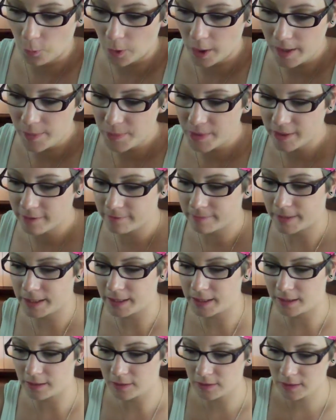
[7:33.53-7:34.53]
wipe off
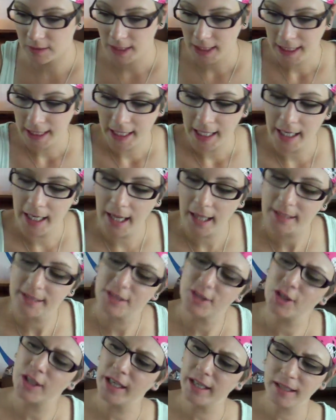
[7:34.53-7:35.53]
my needle, and
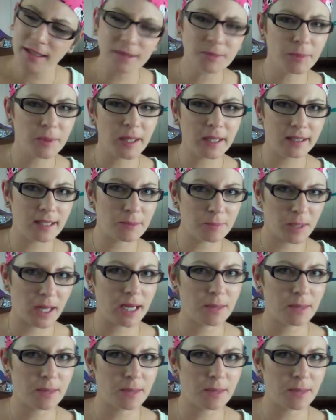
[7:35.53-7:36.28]
let's pull out that